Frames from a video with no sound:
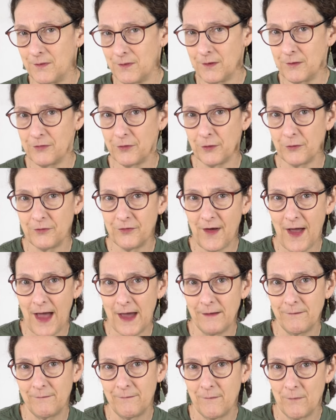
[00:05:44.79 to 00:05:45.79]
the
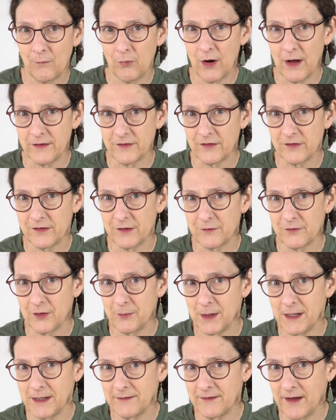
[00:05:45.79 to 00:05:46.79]
full-fat processor
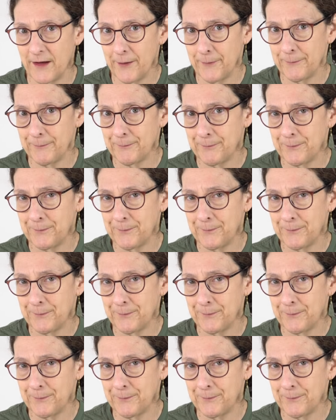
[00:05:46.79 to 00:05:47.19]
from Intel.